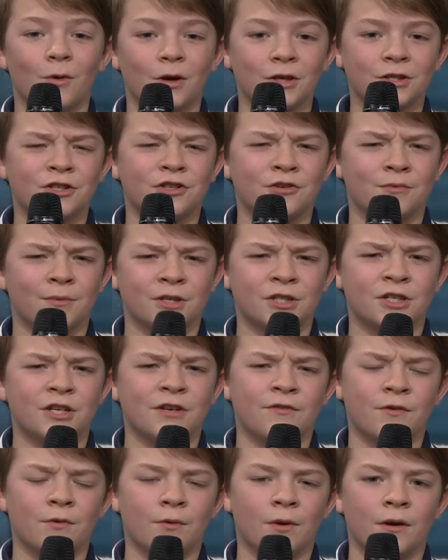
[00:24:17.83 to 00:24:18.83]
watch too much
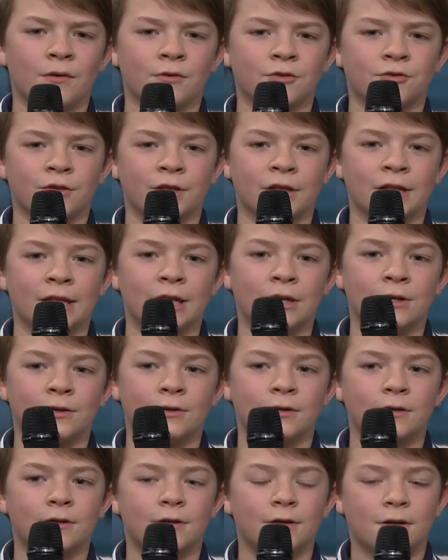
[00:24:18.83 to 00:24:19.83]
TV when I was really little.
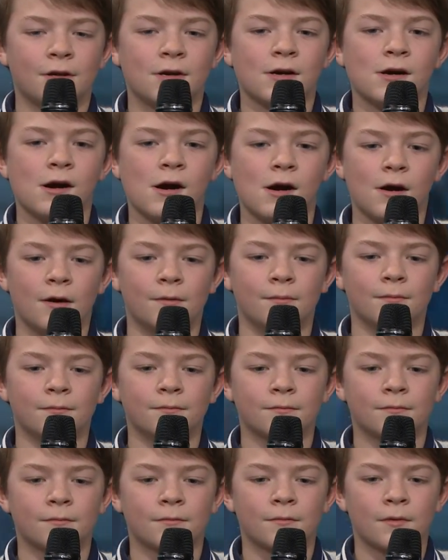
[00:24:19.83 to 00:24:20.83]

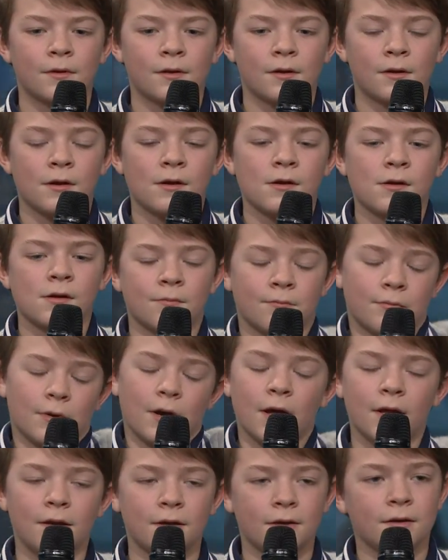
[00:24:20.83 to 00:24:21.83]
Um,
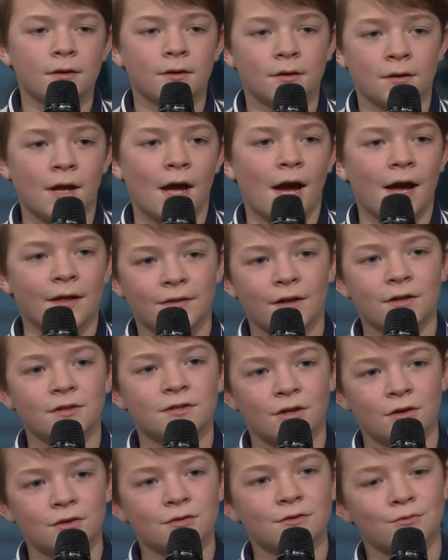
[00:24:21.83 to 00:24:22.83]
but yeah, that's
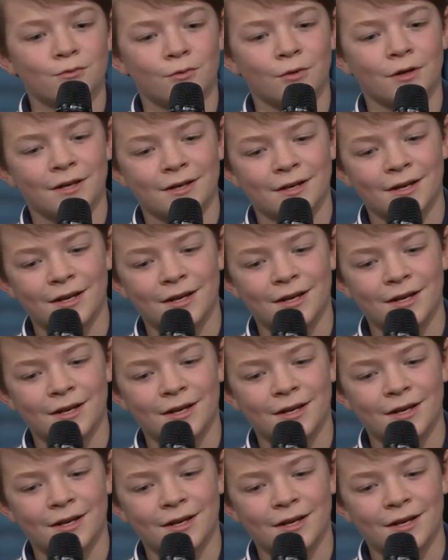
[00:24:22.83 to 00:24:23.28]
that's what